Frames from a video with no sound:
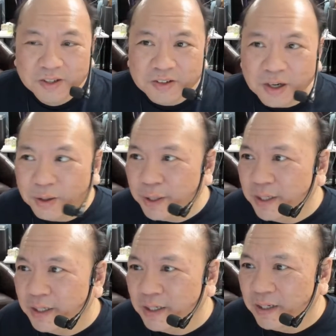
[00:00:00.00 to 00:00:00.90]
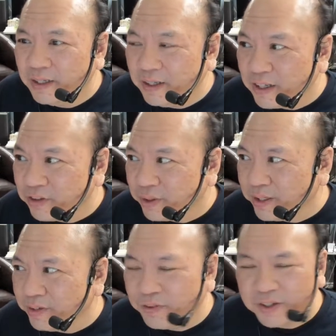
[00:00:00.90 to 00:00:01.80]
So I think that's
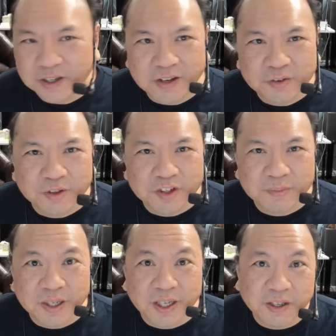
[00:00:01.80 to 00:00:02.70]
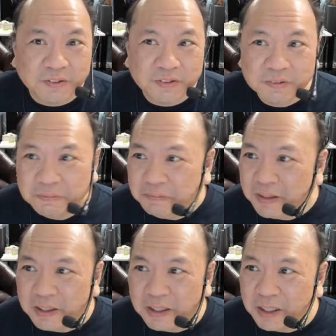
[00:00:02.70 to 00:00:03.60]
really it for today's What's Up, Dave.
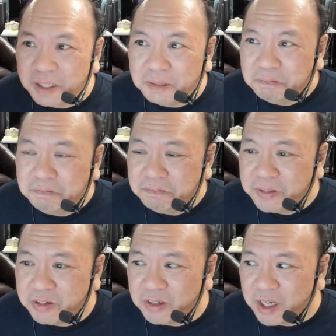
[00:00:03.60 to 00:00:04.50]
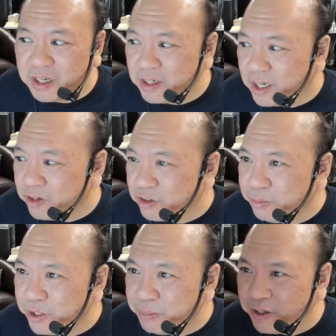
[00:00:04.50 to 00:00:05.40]
Today was a
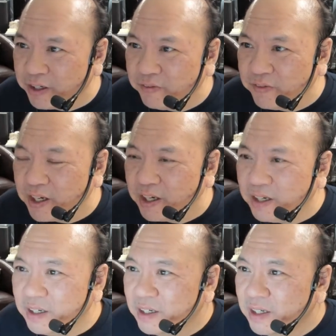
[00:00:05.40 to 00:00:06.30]
pretty productive day.